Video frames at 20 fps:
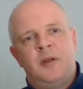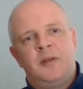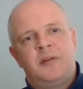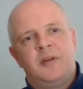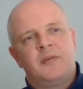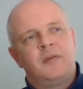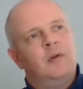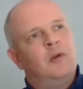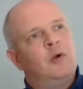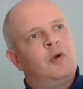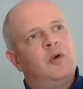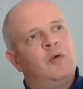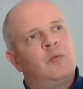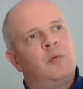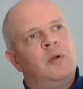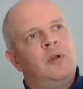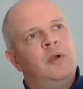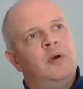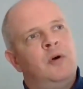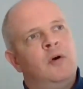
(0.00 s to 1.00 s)
It doesn't look good
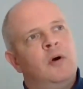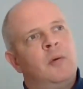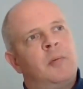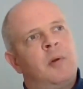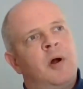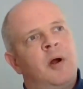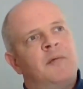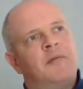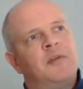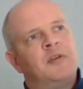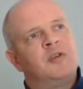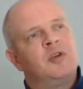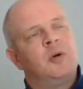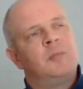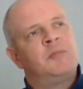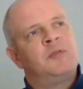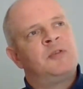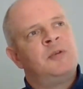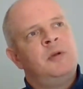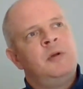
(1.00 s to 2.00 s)
when you're applying for
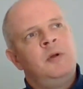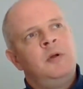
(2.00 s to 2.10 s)
jobs.